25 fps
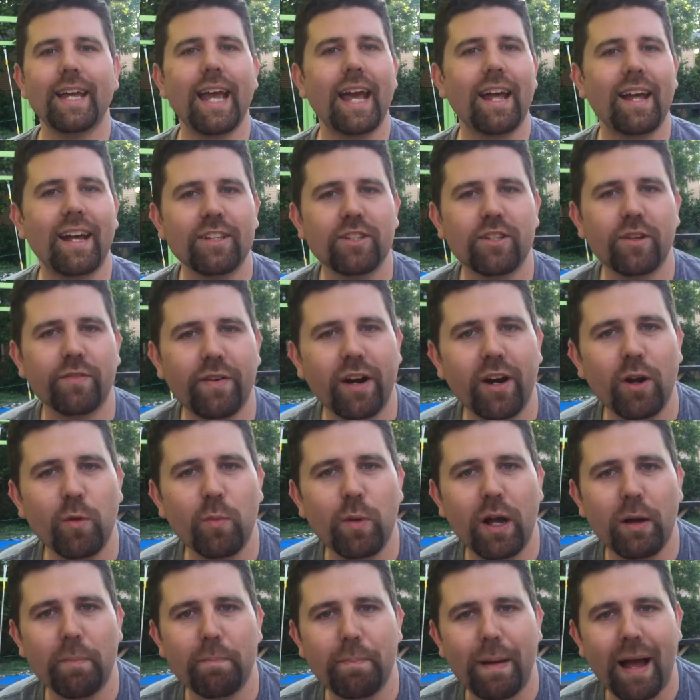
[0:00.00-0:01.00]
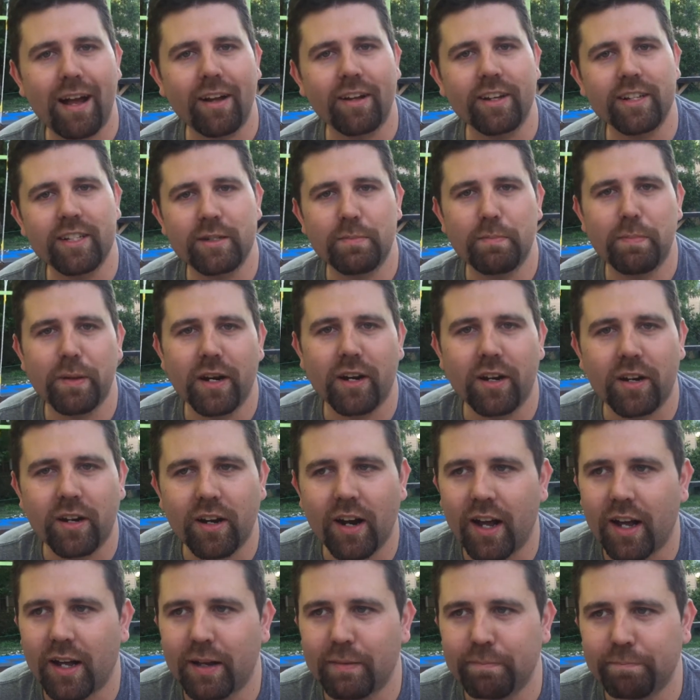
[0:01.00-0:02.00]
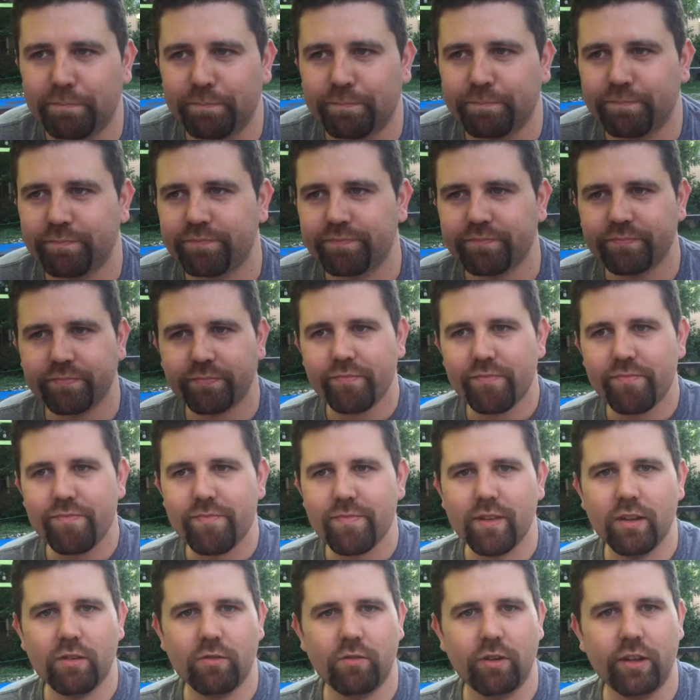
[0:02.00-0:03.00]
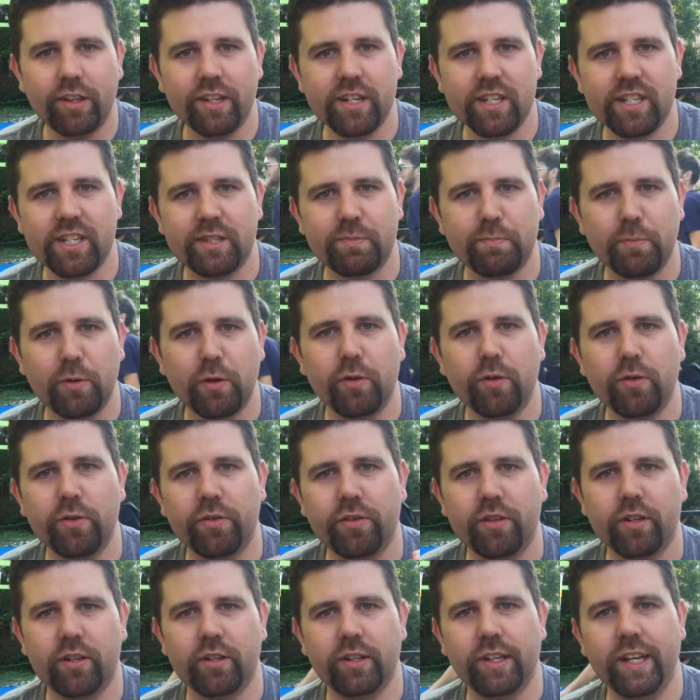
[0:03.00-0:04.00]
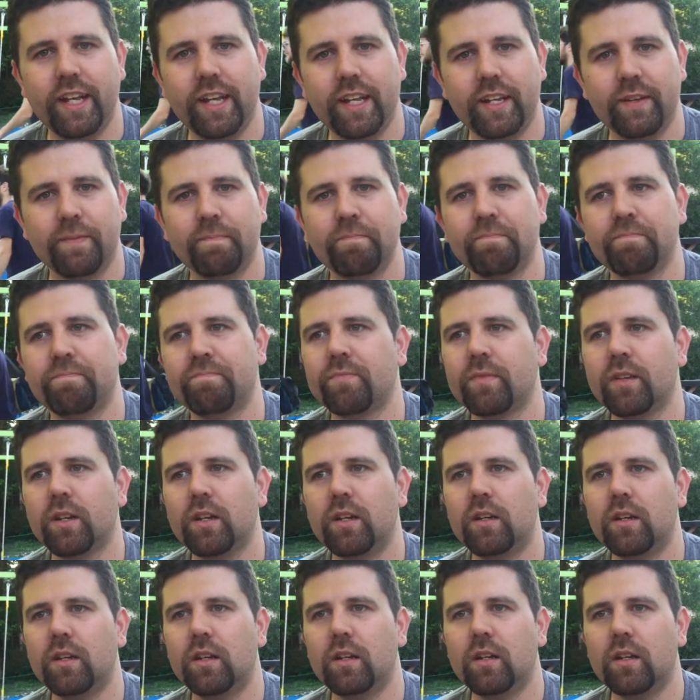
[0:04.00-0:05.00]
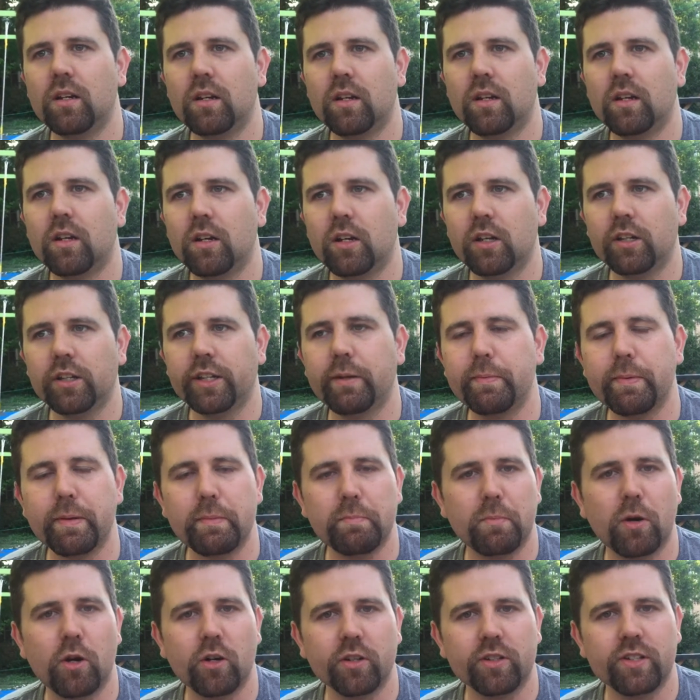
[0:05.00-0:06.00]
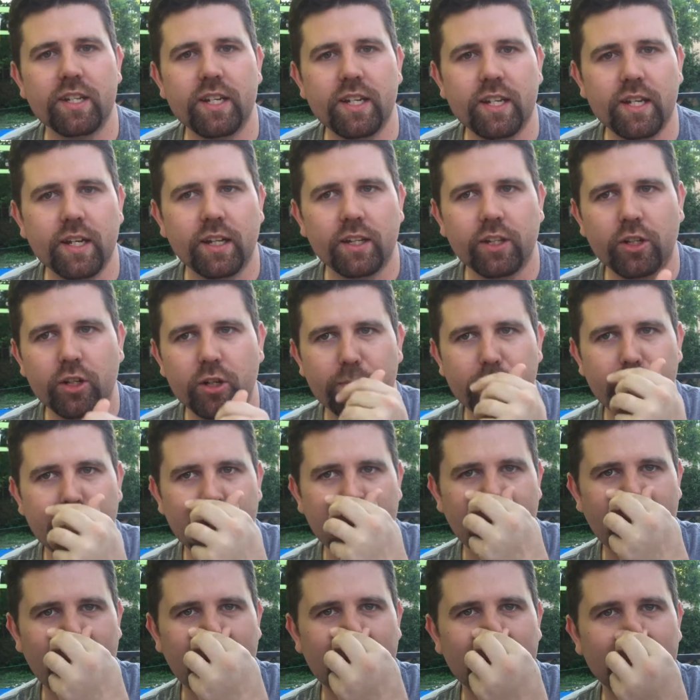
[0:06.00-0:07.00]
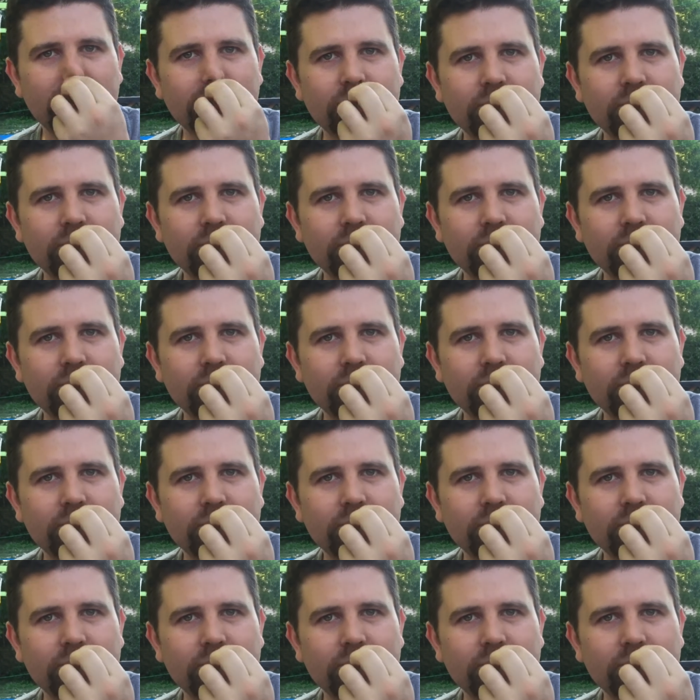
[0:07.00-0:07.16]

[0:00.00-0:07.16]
Yeah, that's a very well balanced beer. Um, really smooth, clean, a little bit malty, a little bit um,